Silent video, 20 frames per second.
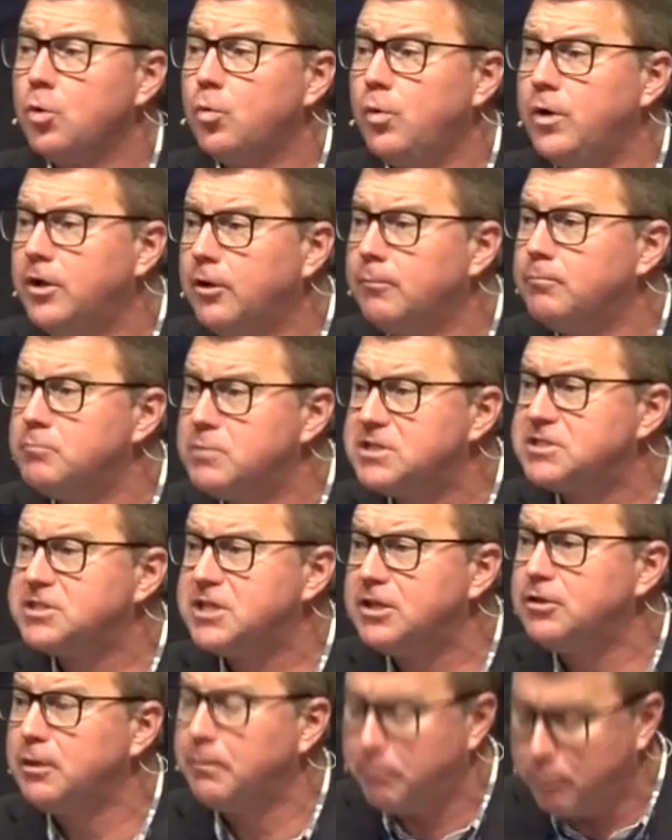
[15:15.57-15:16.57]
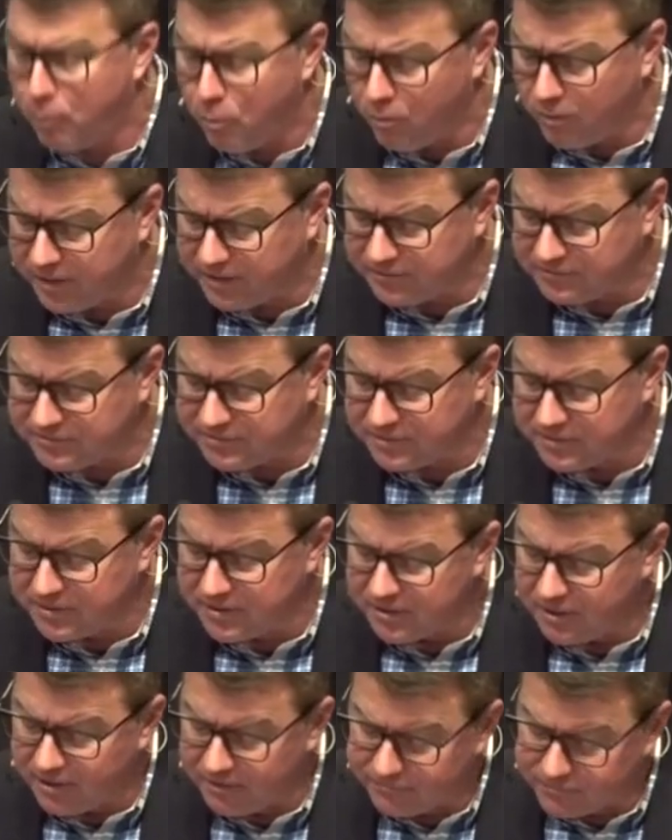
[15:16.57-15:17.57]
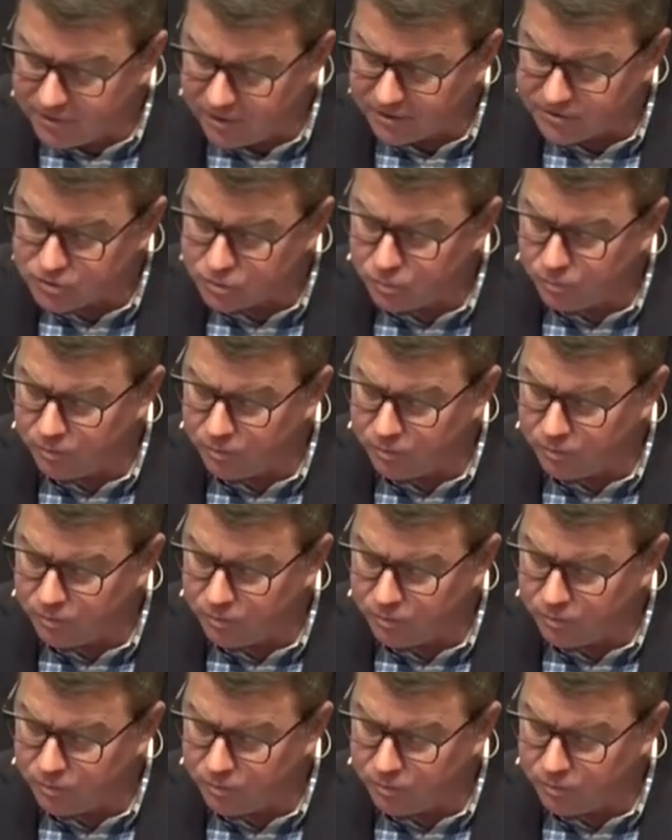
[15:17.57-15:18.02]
we are missing the point of God's